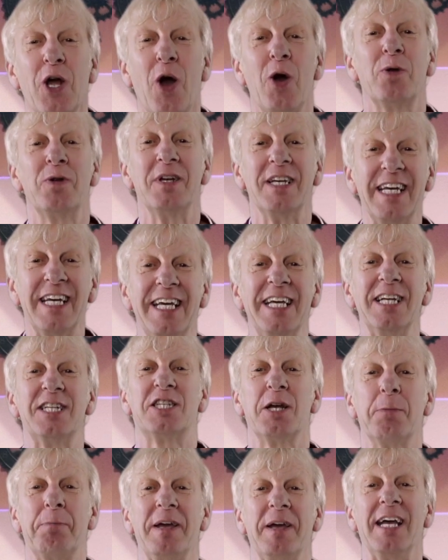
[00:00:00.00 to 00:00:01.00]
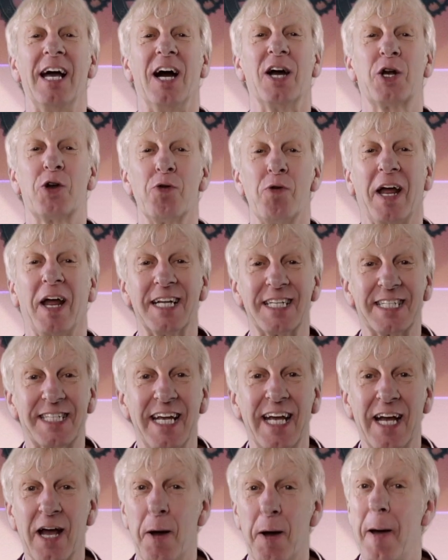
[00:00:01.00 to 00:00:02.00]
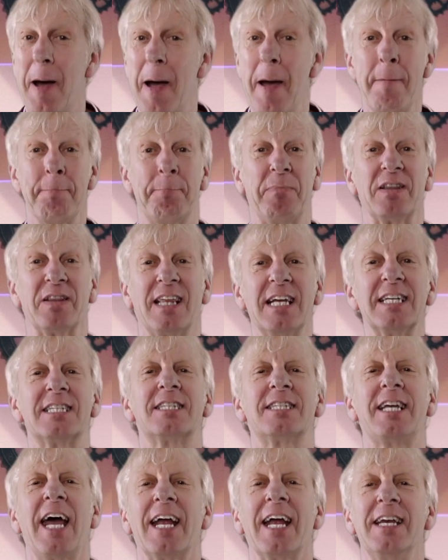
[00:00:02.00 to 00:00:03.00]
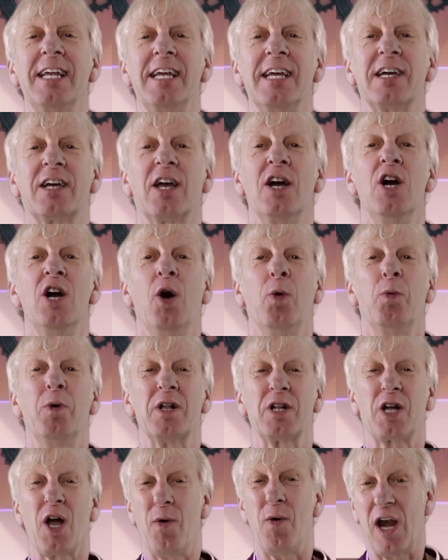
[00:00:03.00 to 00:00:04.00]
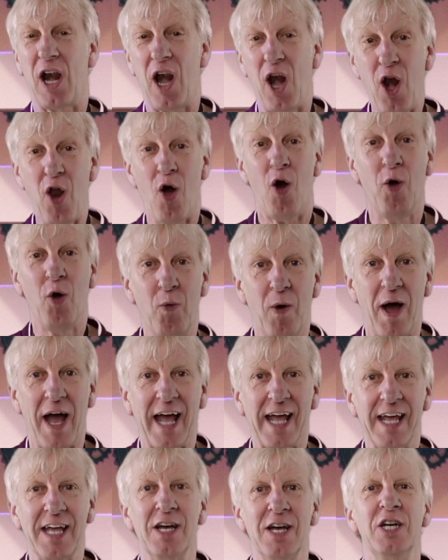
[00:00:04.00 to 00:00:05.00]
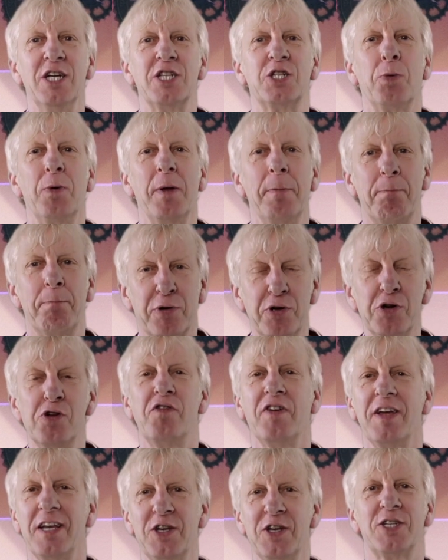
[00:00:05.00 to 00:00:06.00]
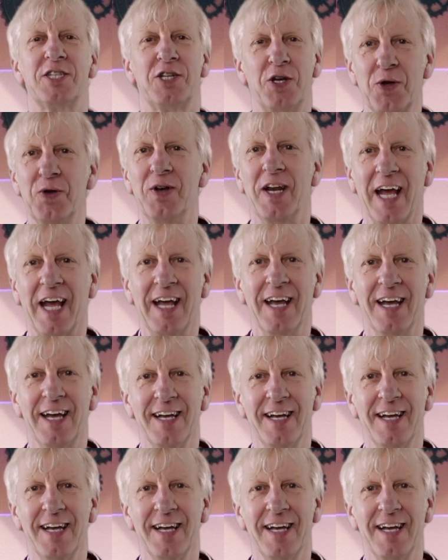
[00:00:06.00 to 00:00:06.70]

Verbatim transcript: don't need to be a great singer, but this technique will go a long way to improving your tuning.